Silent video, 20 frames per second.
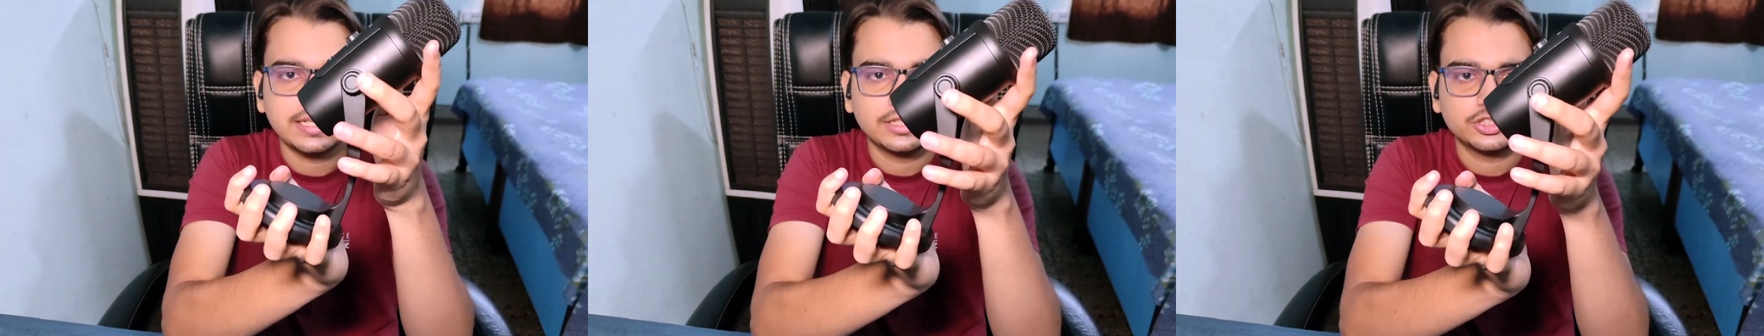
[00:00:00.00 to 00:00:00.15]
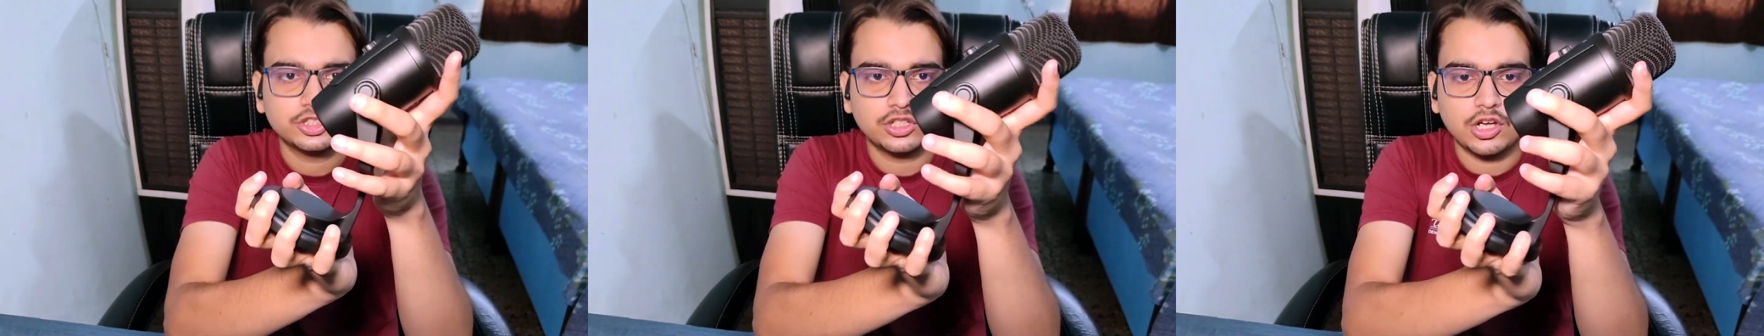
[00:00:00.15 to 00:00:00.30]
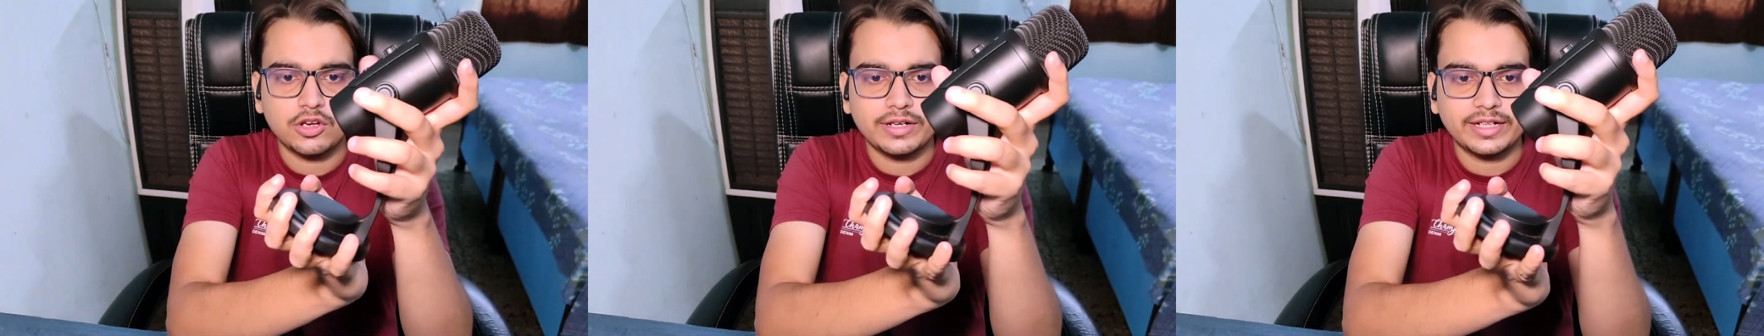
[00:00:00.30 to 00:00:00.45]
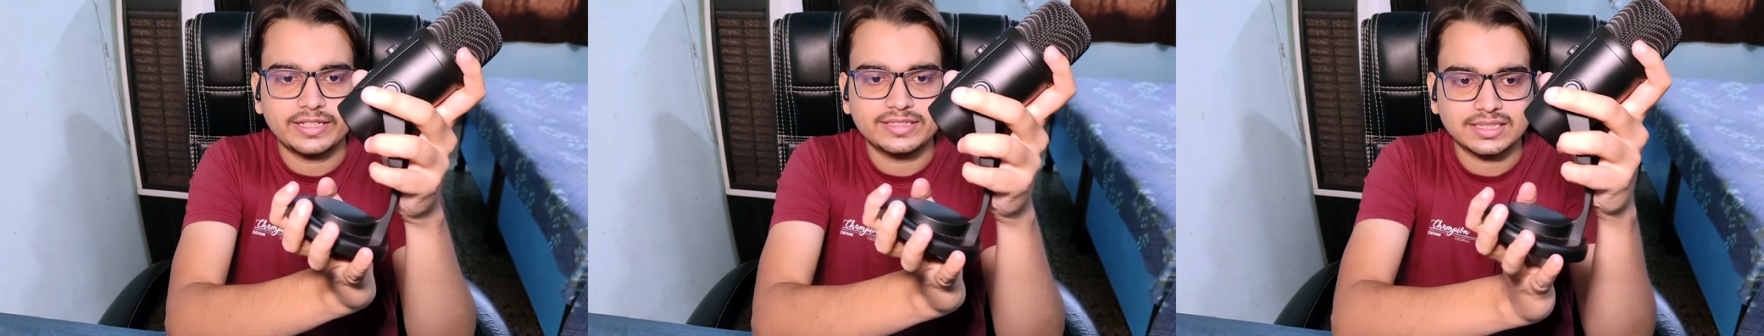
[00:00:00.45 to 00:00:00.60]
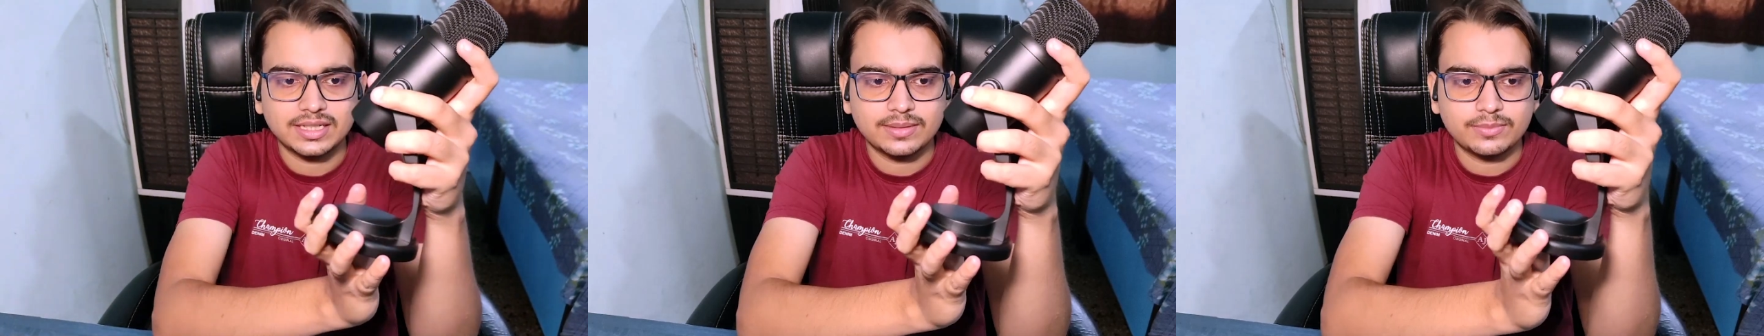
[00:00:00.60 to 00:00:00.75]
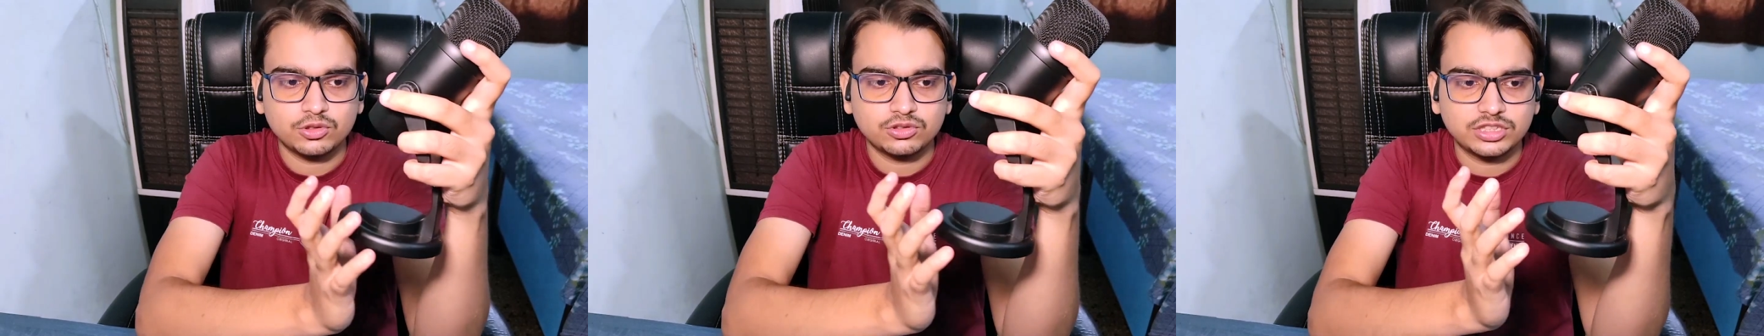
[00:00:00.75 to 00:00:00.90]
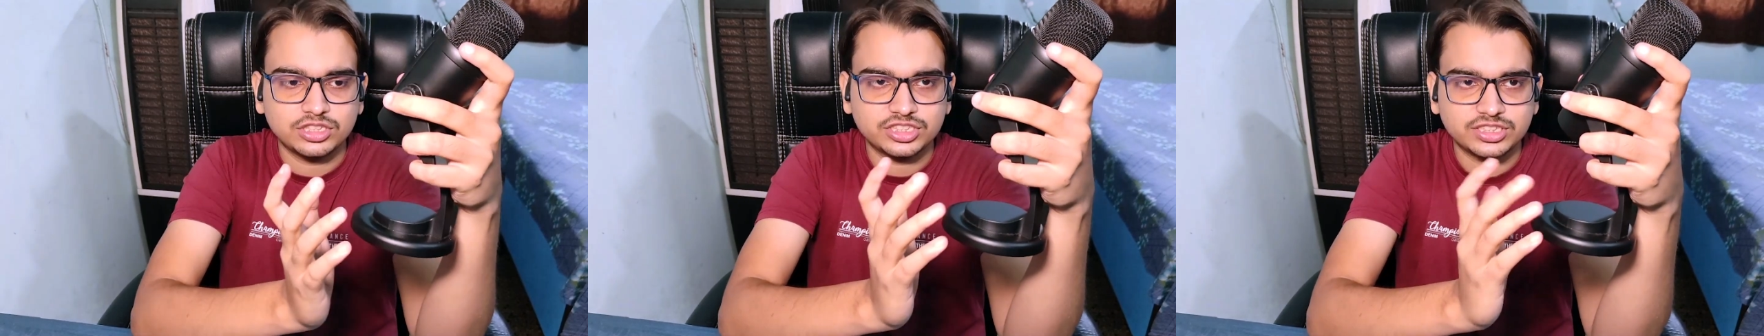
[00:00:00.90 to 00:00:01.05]
So now let's
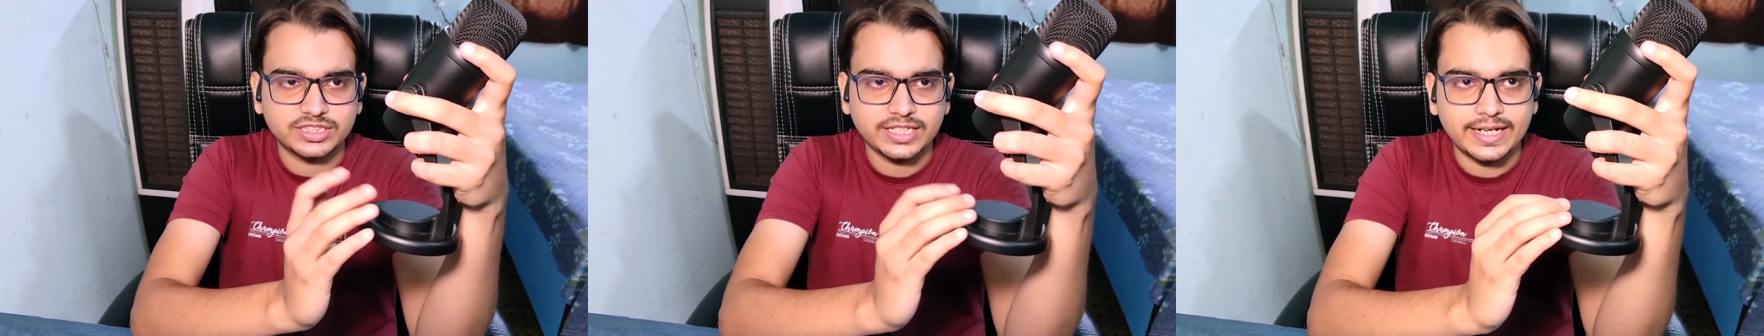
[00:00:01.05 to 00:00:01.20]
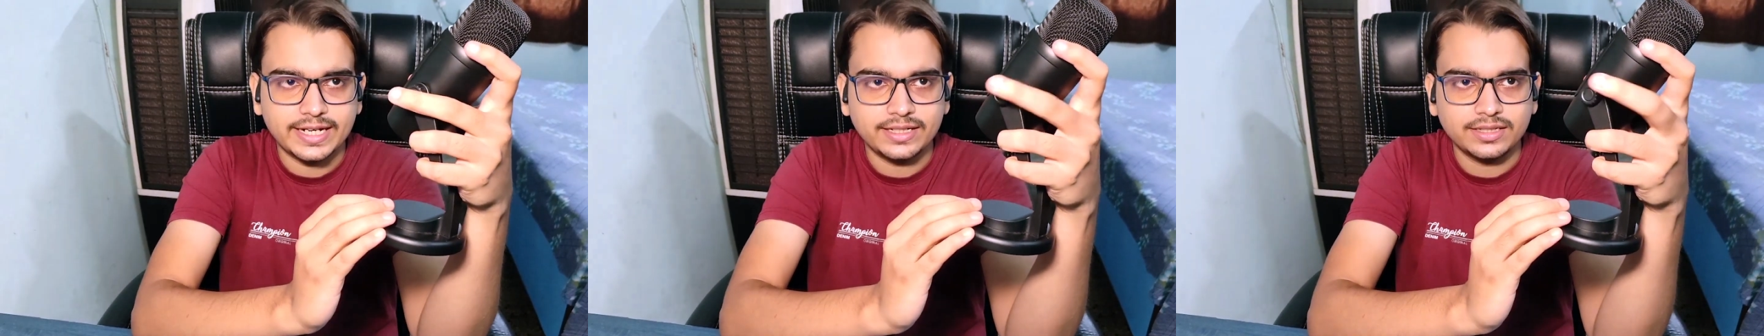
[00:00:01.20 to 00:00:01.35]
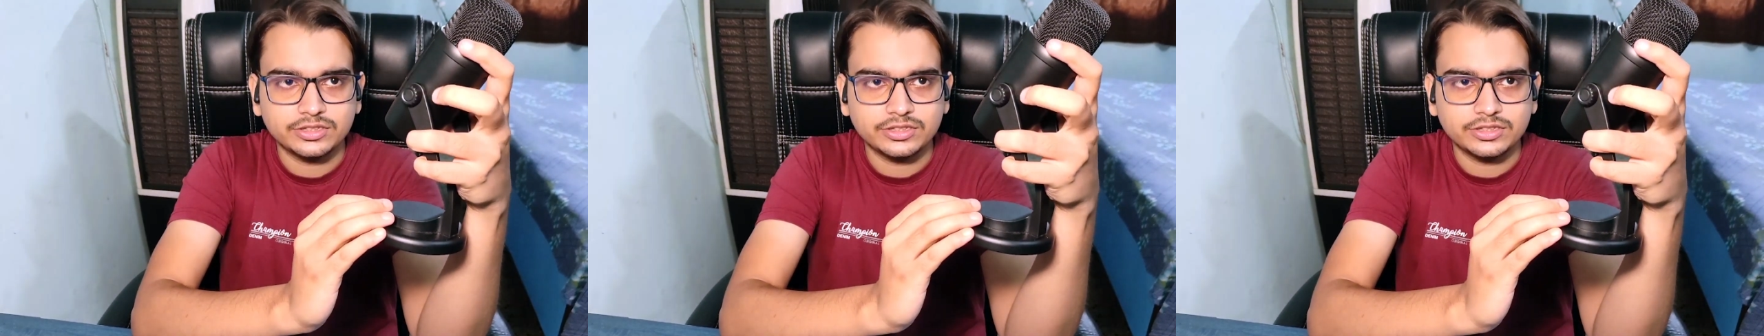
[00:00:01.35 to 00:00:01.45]
come to the stand.